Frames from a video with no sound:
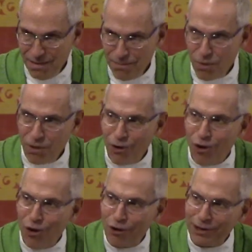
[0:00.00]
but where
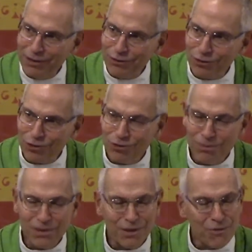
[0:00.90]
all are
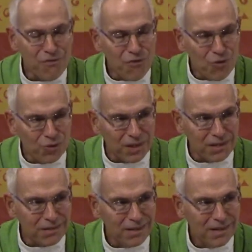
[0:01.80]
consumed in the
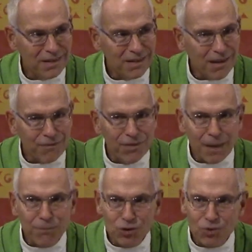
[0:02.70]
fullness of
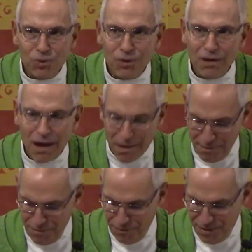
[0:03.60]
nuptial
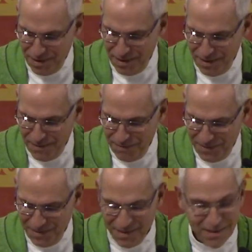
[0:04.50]
love,
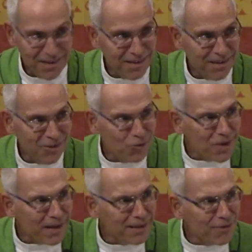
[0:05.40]

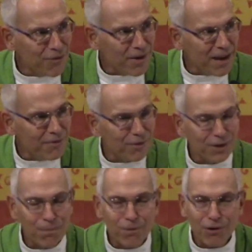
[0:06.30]
united forever
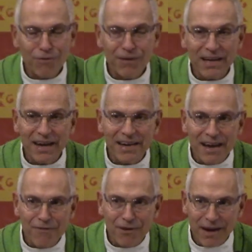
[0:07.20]
in the perfect and
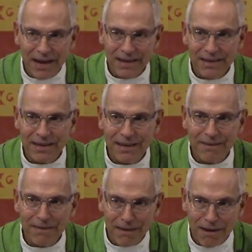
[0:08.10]

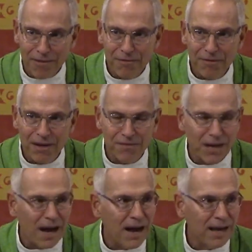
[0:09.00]
never-ending love of
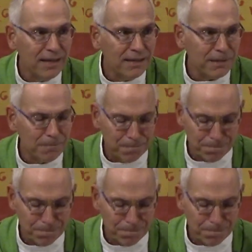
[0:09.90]
God.